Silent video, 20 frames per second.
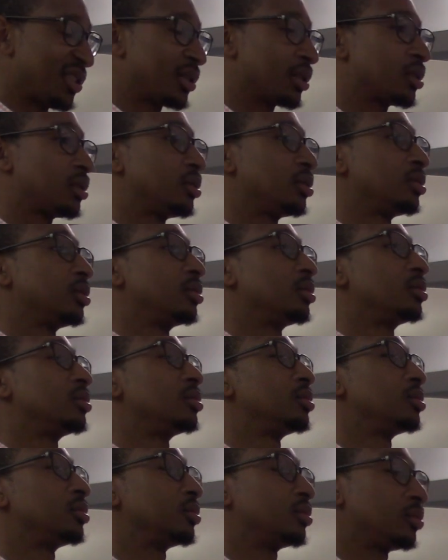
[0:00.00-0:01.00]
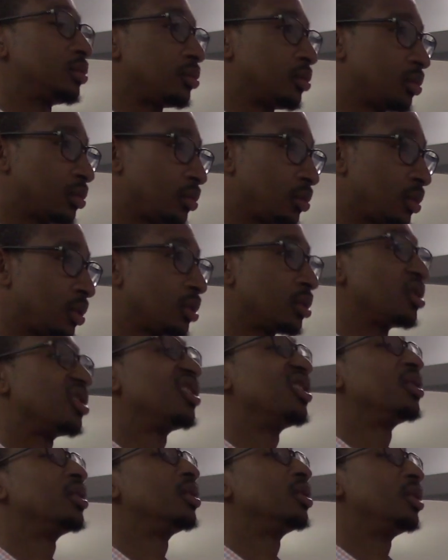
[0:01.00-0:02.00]
you can stop this
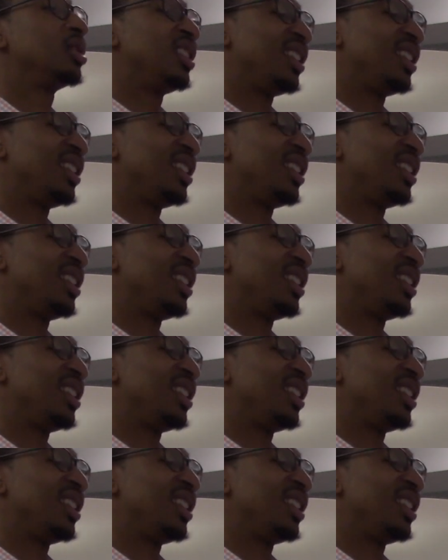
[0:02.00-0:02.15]
generational curse.